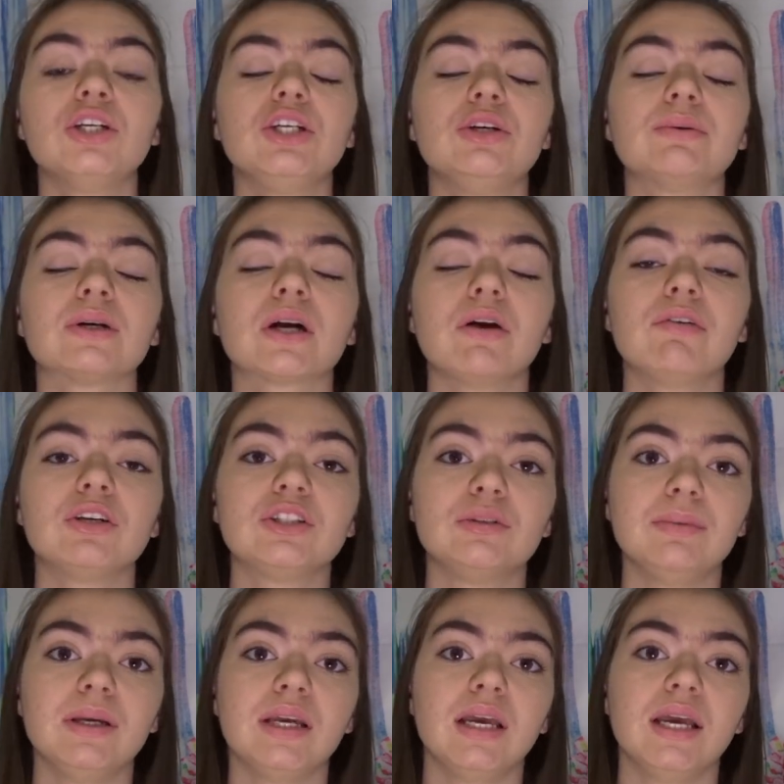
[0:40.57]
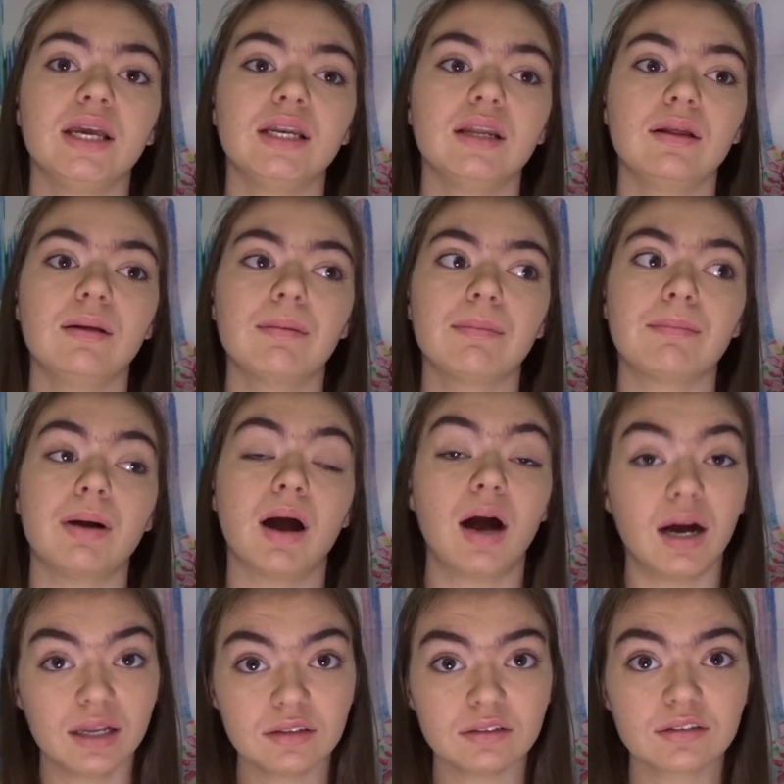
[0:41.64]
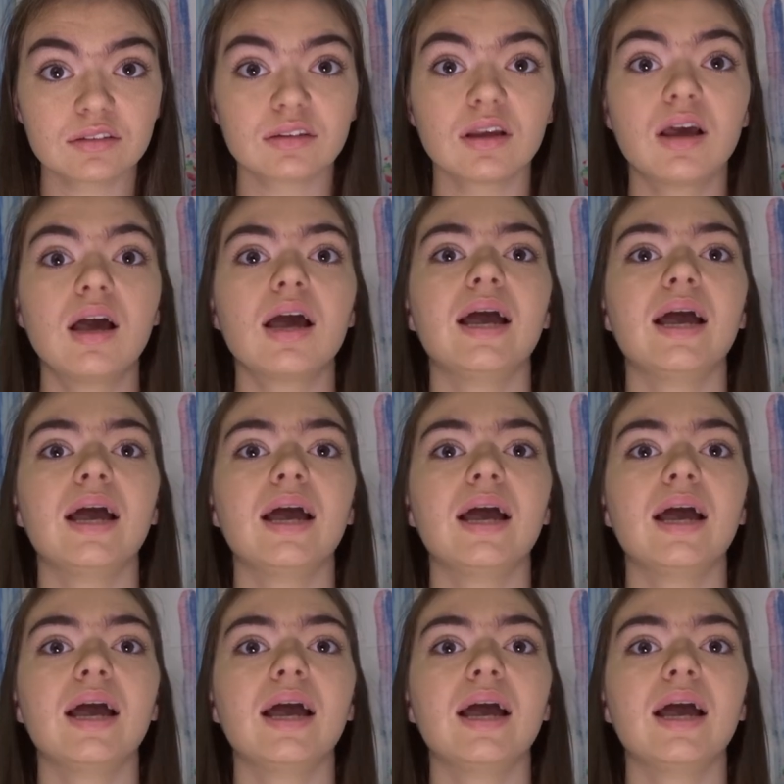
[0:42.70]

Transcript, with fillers: you are going to be in Ponce.